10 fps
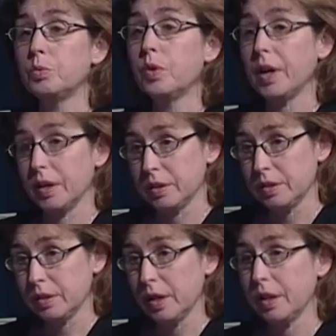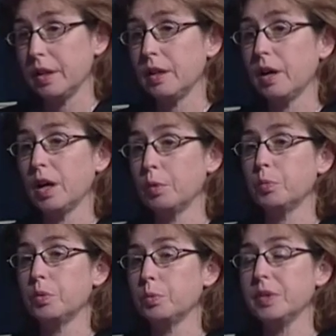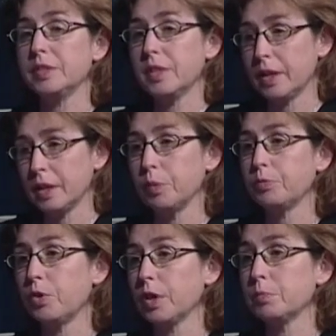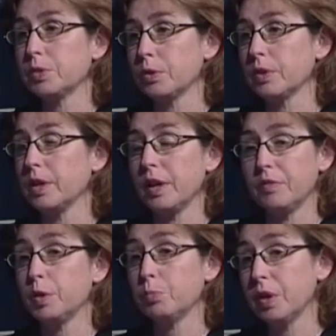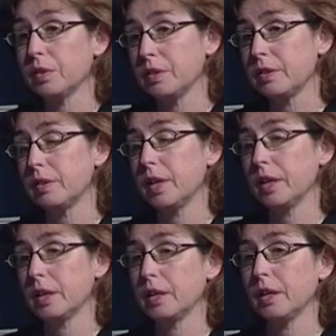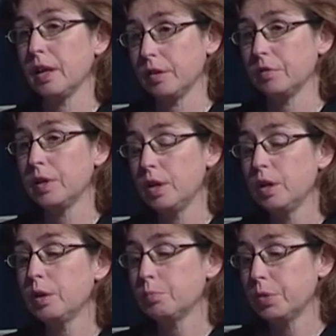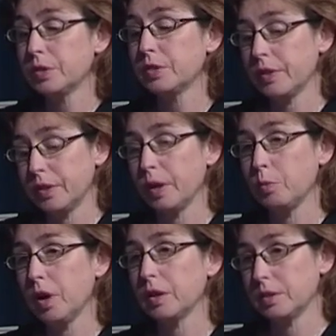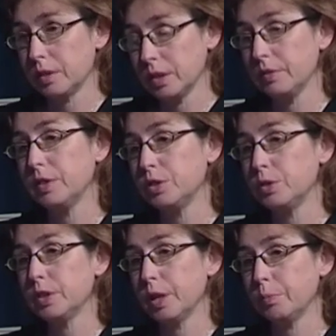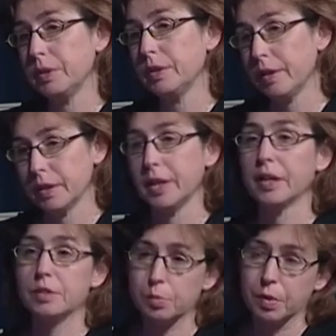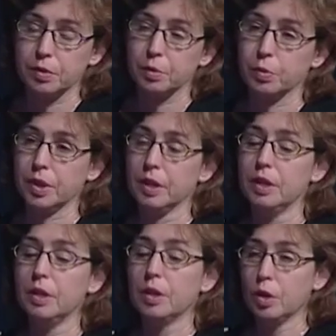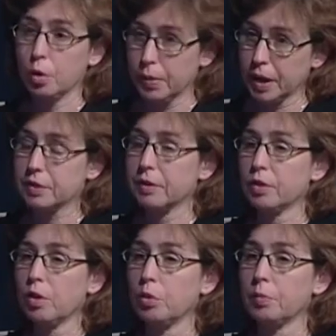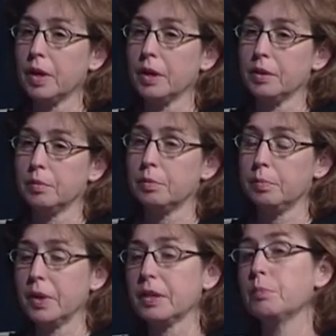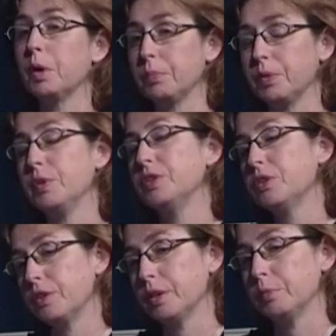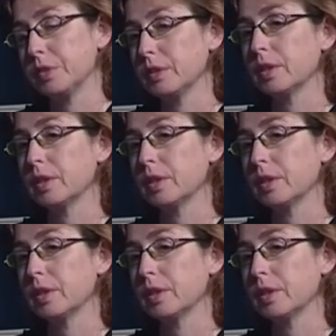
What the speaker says: Right, and we set it up for them so that every month they can have books that they want delivered to them, and then the next month we go back to their home and pick them up and return them to the